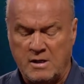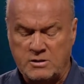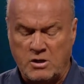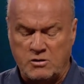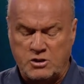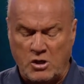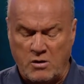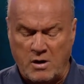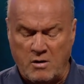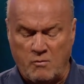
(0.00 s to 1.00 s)
So
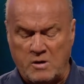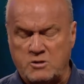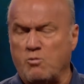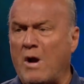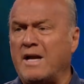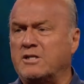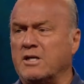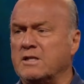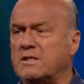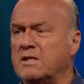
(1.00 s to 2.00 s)
Jonah was
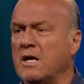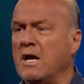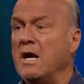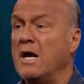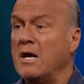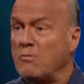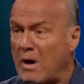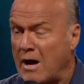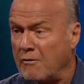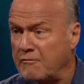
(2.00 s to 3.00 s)
righteous and
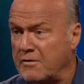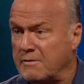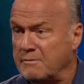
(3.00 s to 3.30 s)
Ralphed.